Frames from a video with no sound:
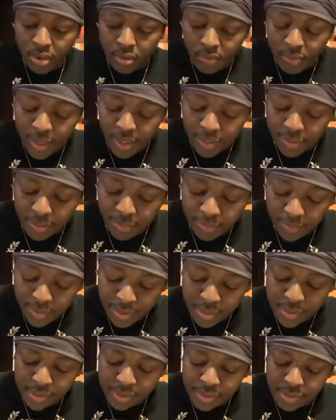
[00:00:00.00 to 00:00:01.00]
Right? And it
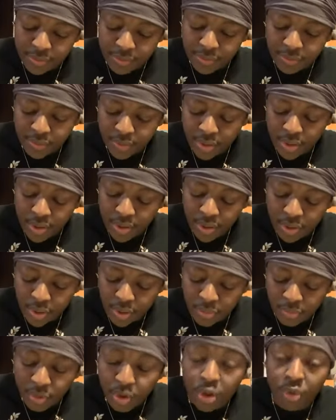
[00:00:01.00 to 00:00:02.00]
reads,
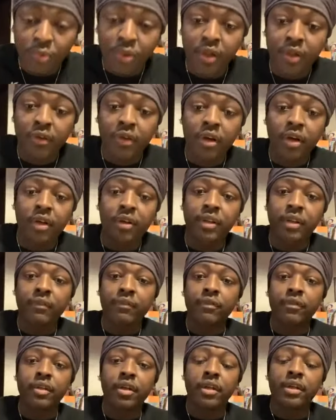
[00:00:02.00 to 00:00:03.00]
we're going to read
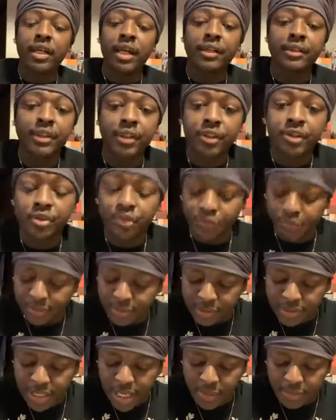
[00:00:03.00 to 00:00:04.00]
uh, uh, 19 and 2 from the
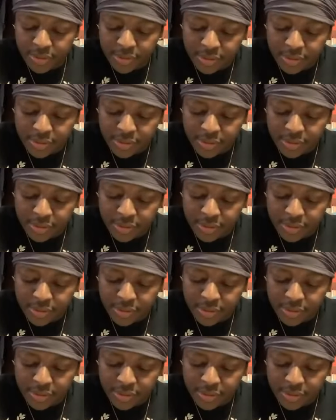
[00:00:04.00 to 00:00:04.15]
top.